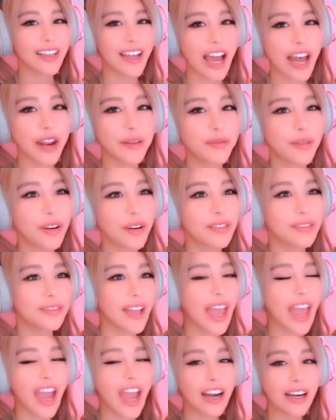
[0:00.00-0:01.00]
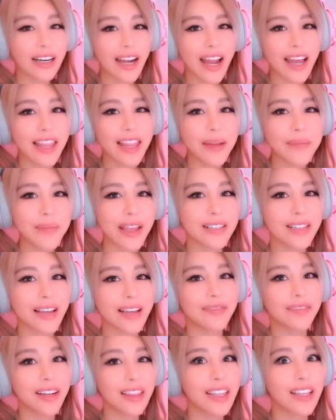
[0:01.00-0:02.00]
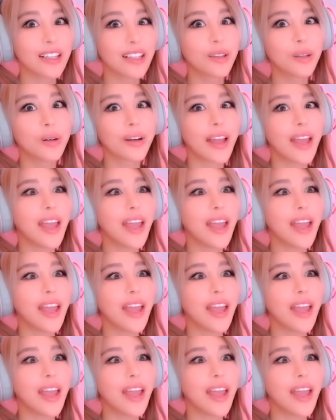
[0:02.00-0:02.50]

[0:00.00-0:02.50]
kind of area that makes everything look